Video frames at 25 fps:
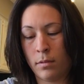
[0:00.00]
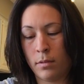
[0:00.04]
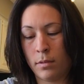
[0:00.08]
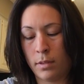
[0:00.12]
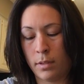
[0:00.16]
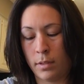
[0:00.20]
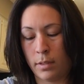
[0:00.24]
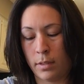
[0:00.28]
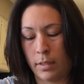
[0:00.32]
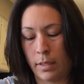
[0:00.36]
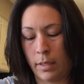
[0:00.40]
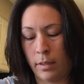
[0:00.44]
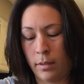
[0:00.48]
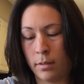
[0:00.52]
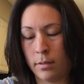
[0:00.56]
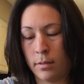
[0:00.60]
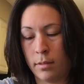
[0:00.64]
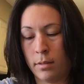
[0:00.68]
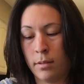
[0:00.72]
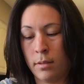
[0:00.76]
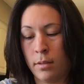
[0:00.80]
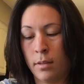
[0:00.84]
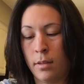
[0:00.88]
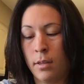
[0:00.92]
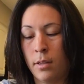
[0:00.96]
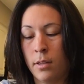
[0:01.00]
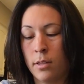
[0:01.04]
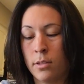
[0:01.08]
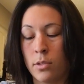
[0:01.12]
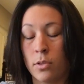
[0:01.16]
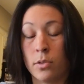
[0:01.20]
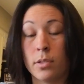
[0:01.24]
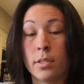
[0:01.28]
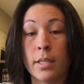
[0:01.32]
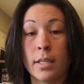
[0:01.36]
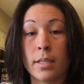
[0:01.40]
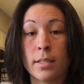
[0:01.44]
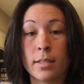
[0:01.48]
6.
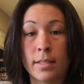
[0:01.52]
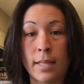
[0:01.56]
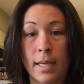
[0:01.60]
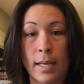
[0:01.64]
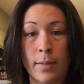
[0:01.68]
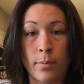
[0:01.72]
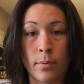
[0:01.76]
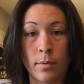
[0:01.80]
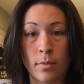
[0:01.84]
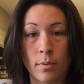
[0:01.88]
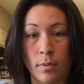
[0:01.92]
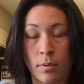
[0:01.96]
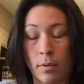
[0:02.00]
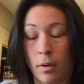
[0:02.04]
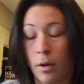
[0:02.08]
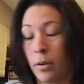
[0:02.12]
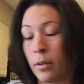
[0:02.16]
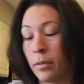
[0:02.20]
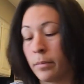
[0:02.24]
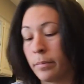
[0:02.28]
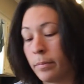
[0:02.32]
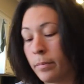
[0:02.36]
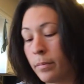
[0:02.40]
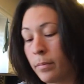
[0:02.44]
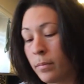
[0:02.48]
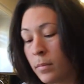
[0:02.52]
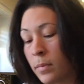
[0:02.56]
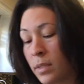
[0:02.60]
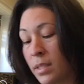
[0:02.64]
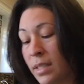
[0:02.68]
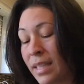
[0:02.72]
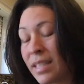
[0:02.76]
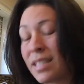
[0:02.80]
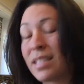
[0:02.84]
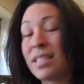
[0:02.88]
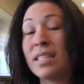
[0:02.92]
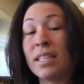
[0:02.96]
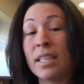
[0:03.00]
So 6